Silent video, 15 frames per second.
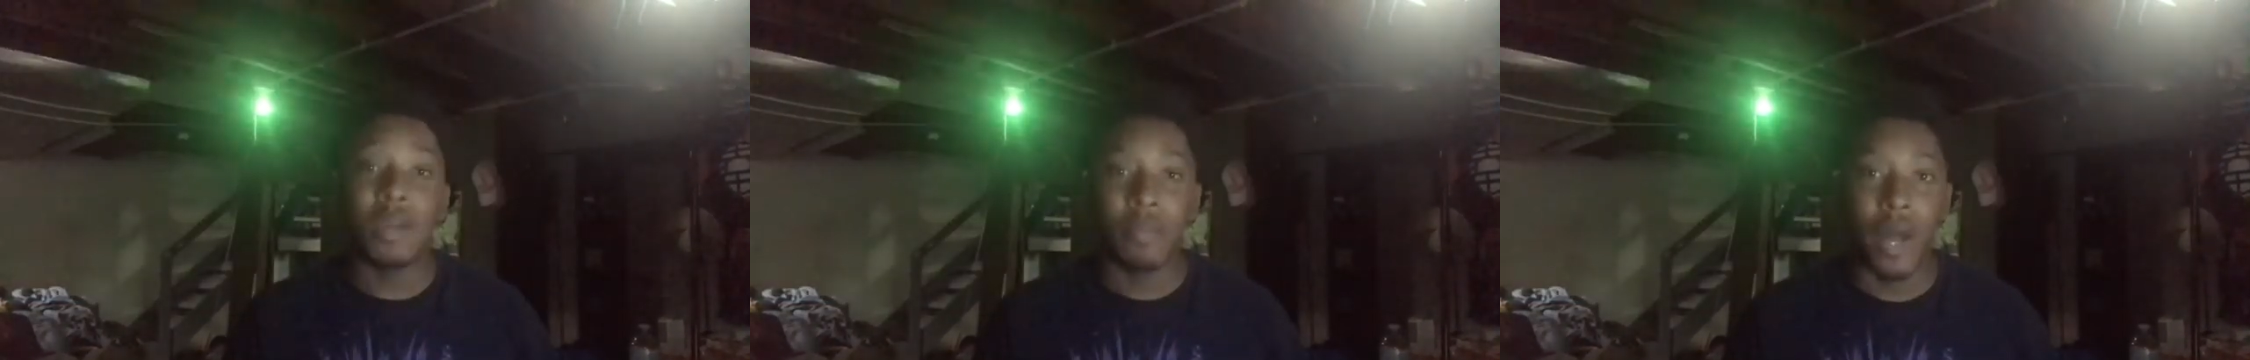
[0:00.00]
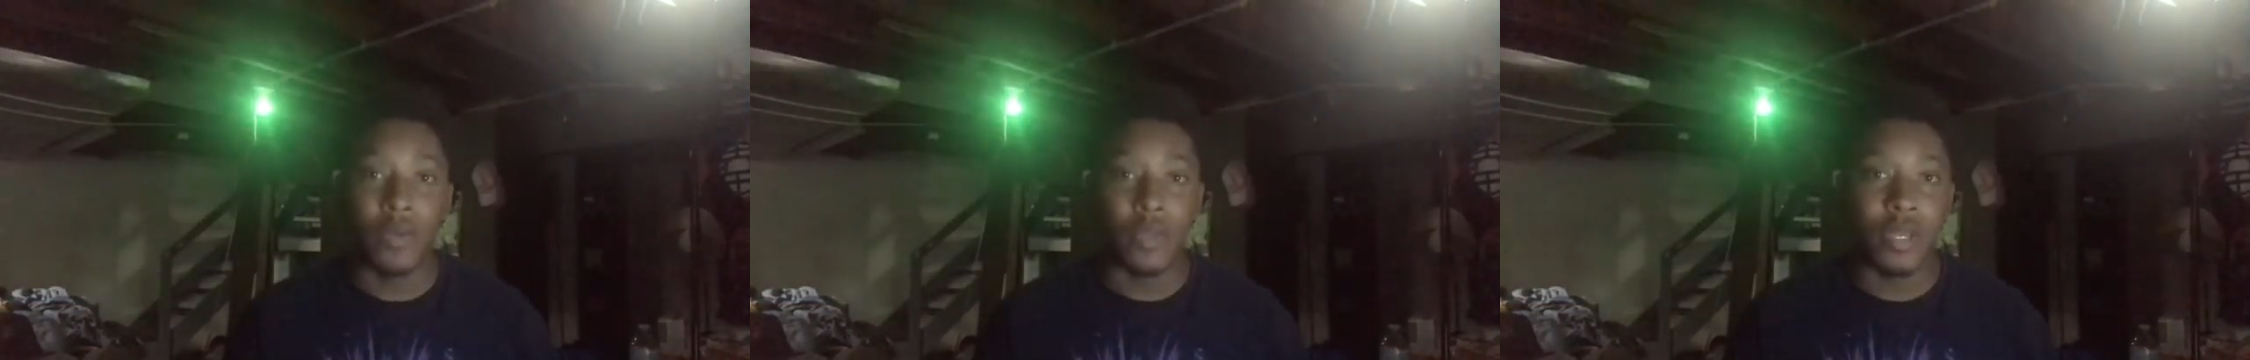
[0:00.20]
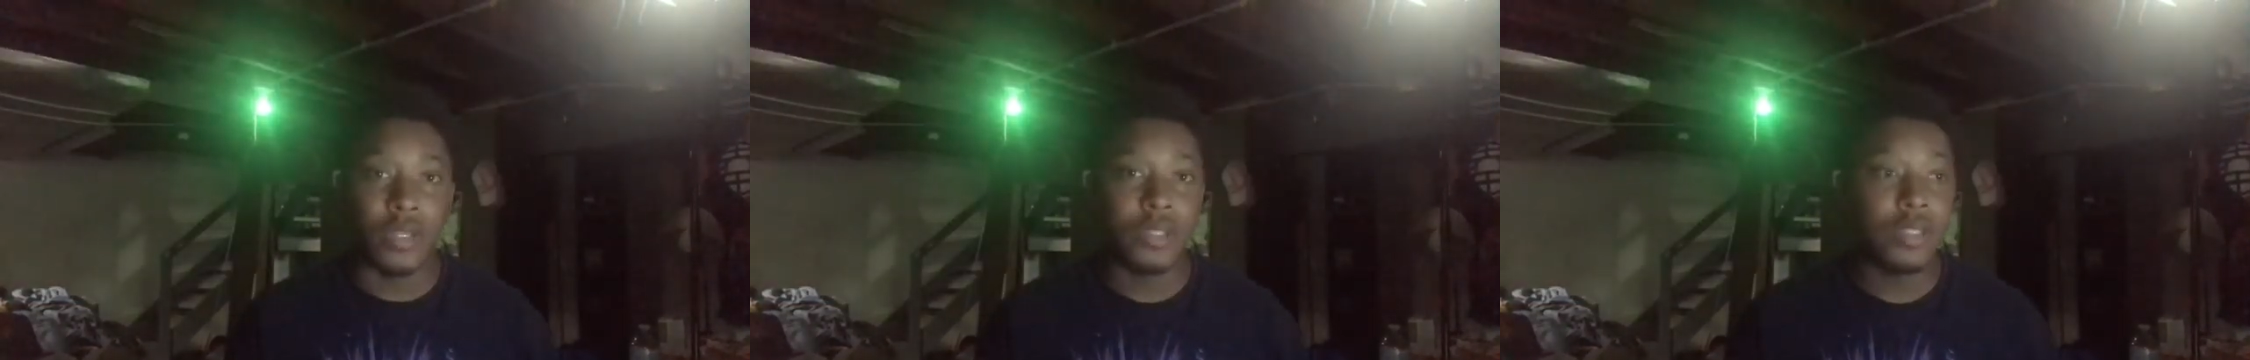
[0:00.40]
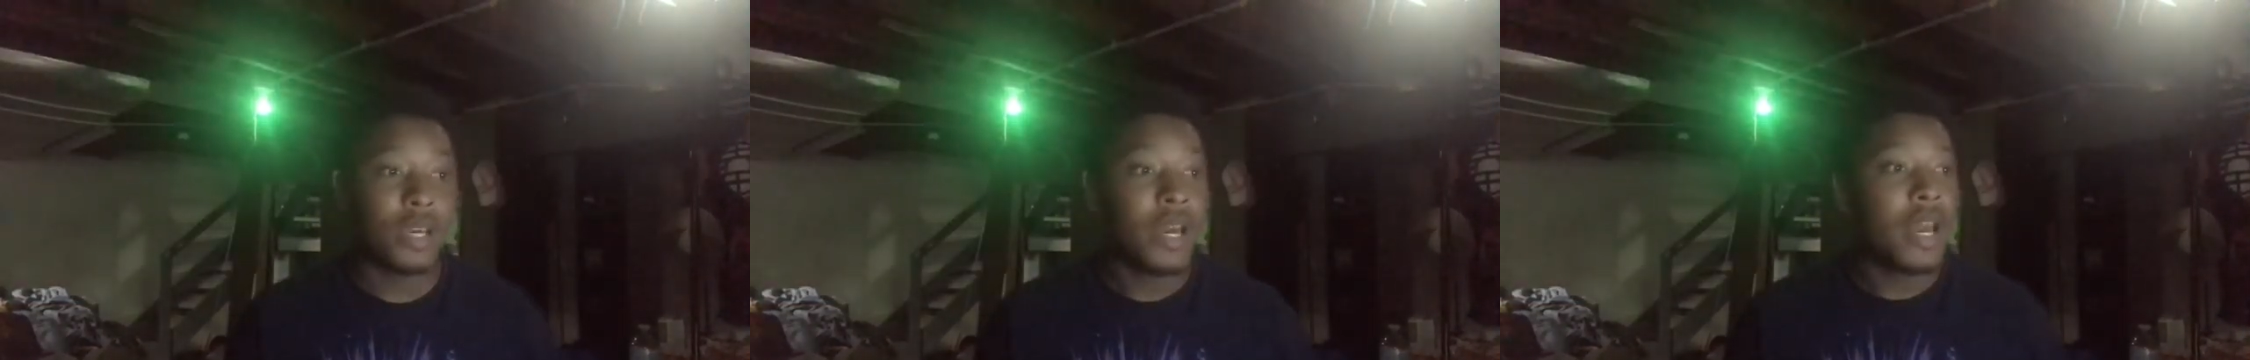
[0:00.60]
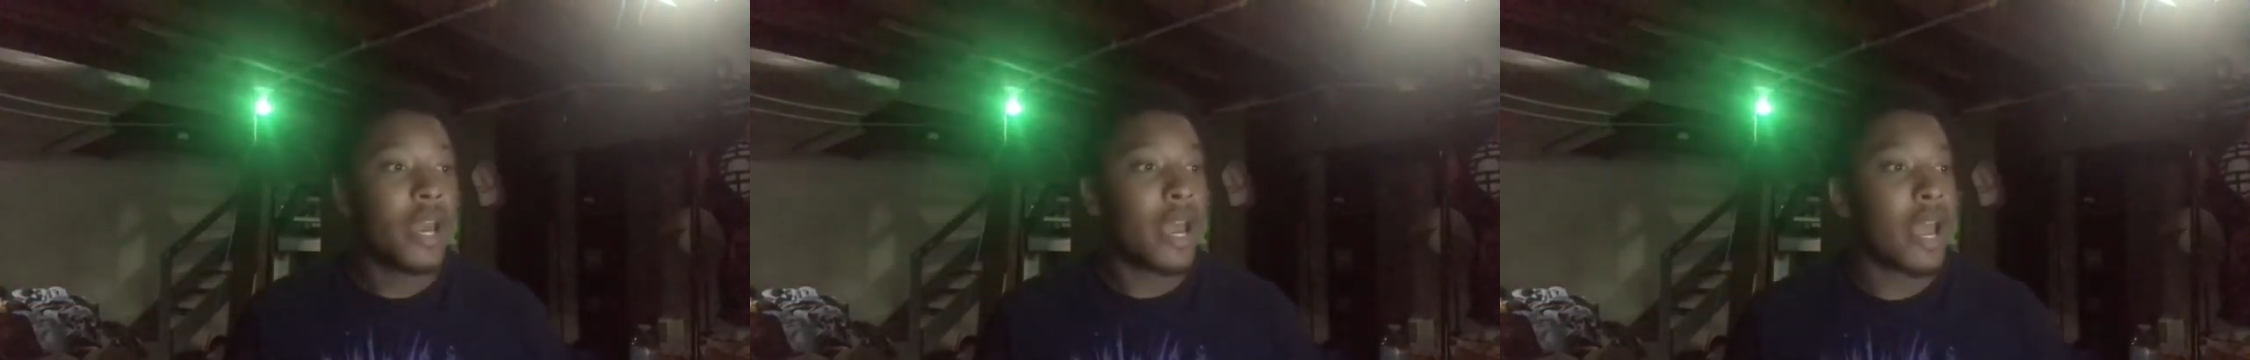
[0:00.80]
about this,
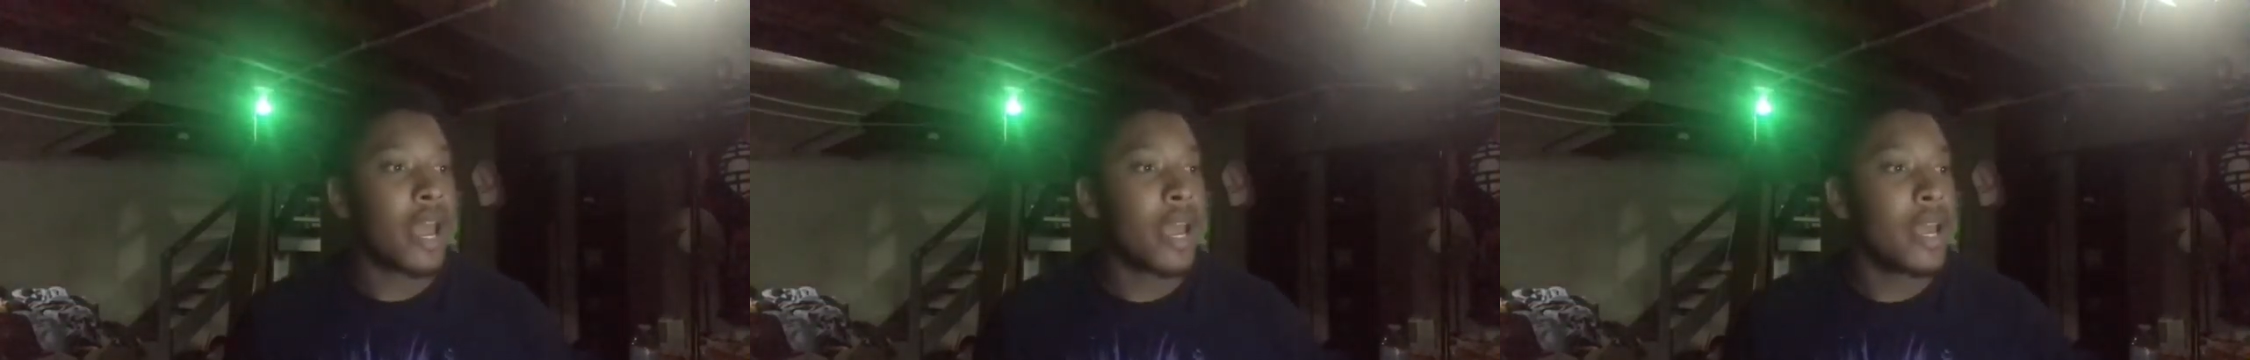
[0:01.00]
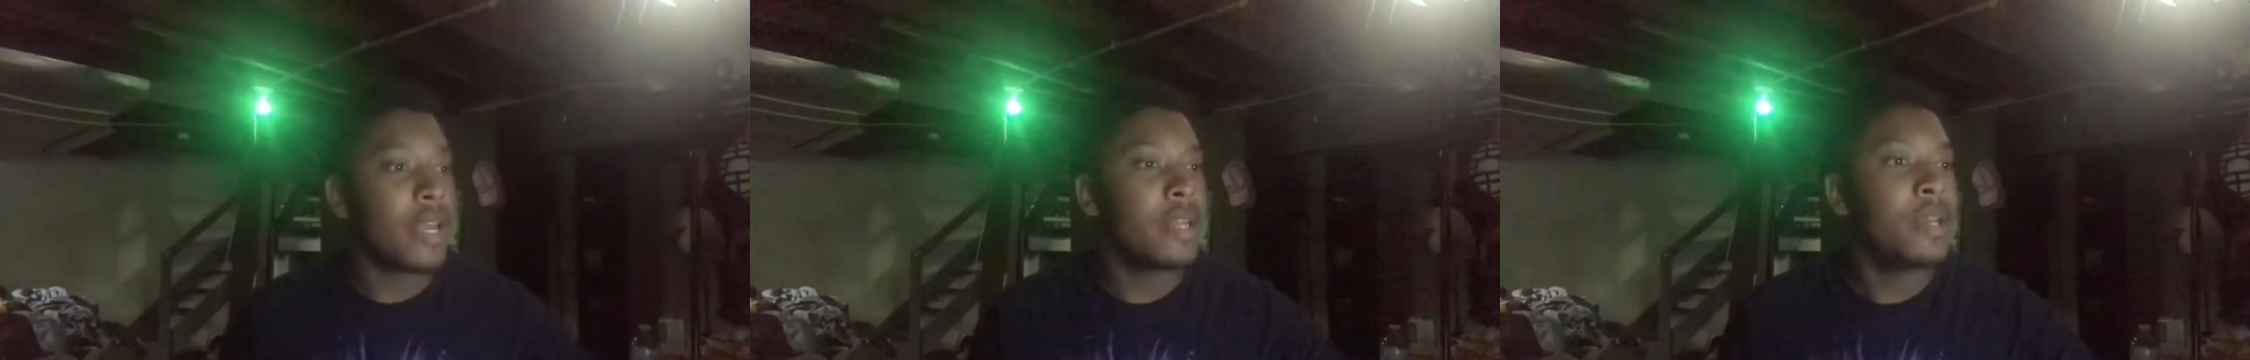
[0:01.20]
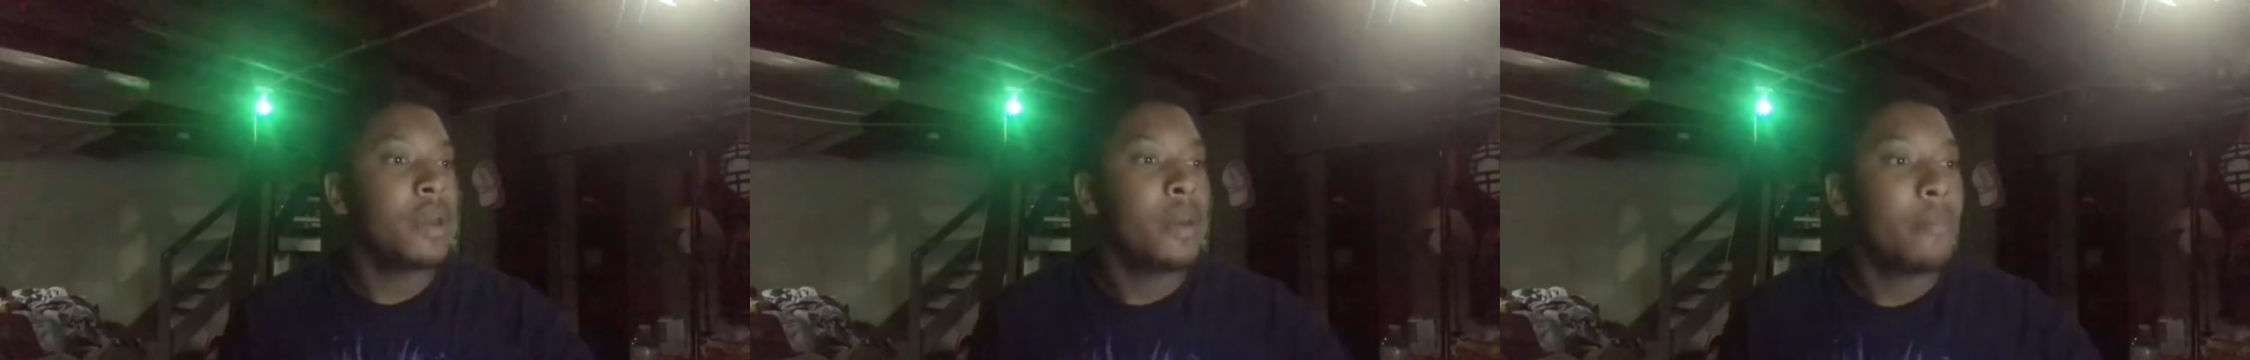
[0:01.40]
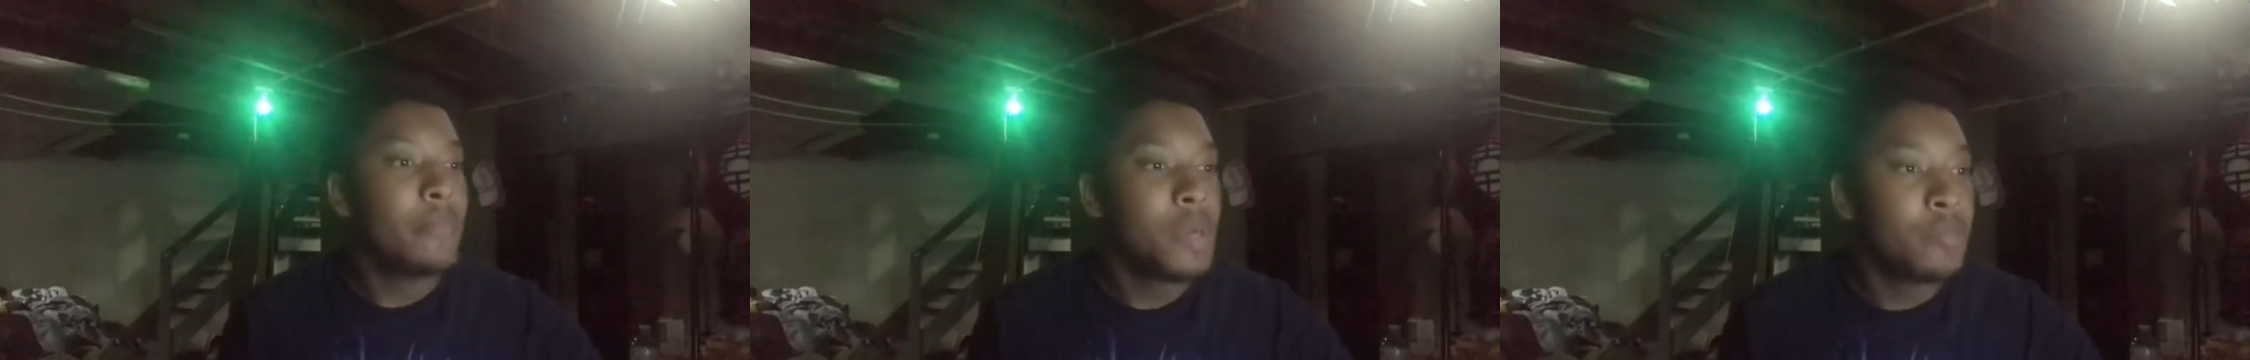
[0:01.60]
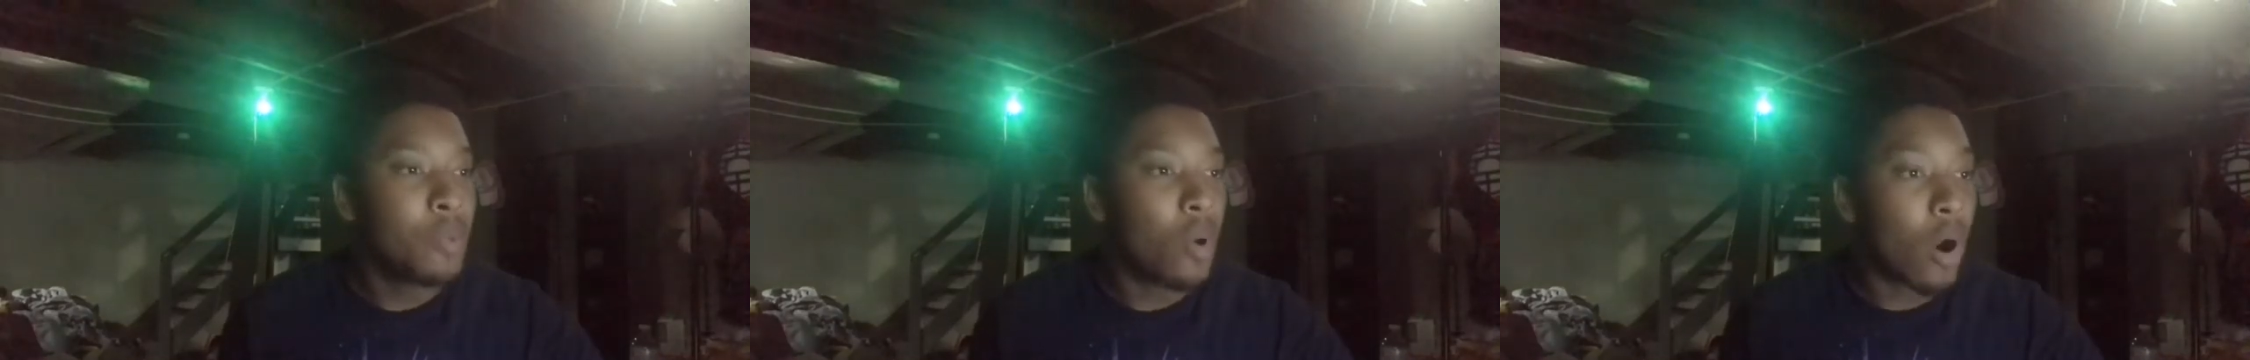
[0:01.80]
and
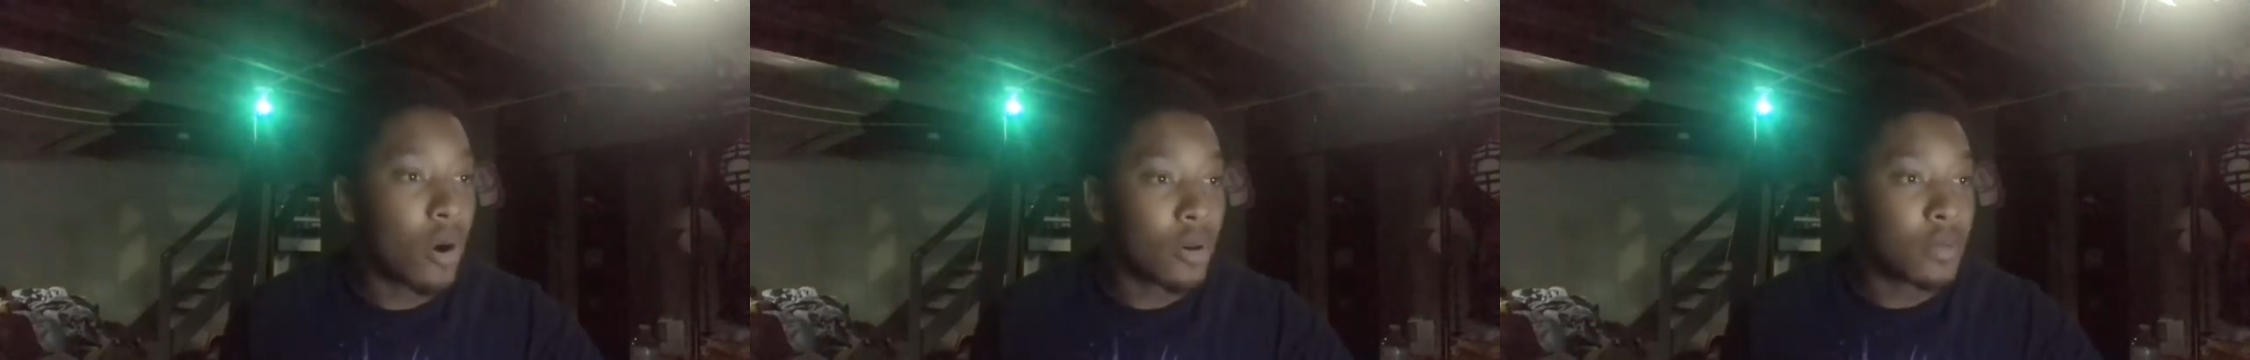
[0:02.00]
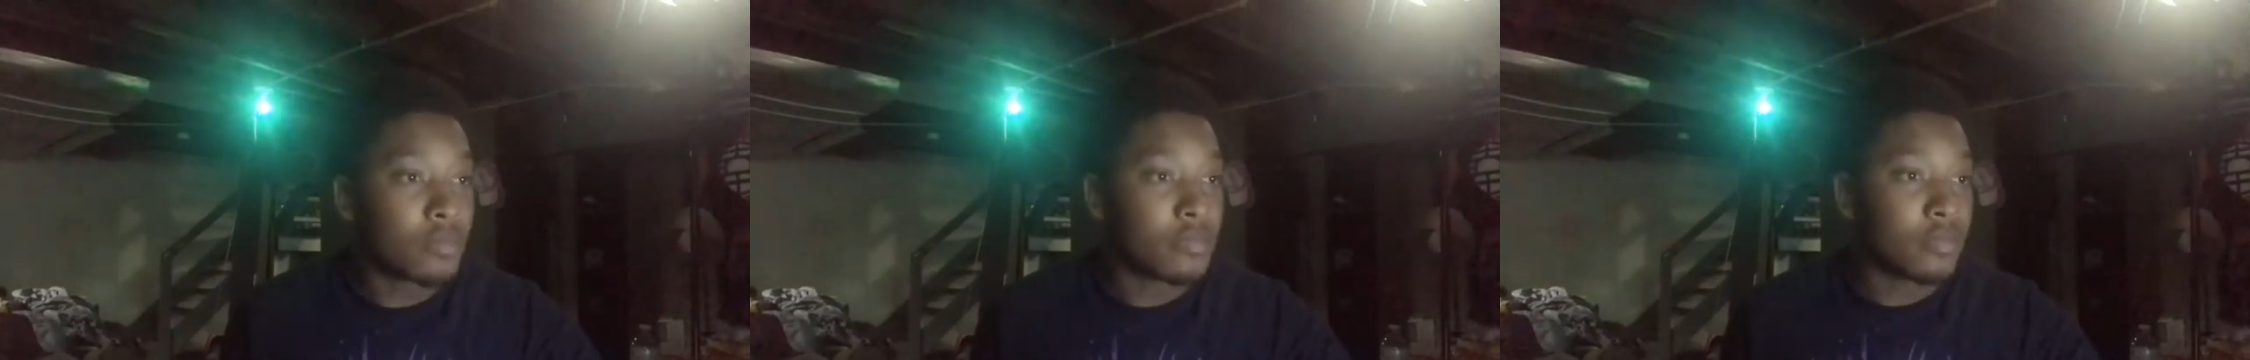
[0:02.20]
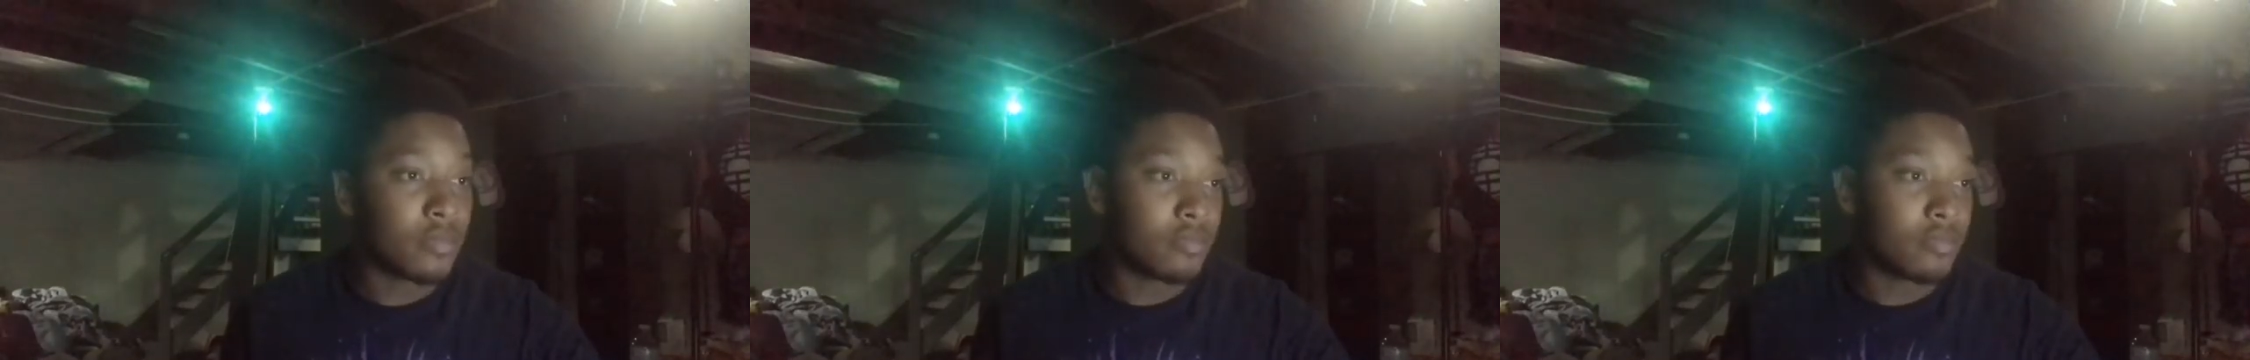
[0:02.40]
people are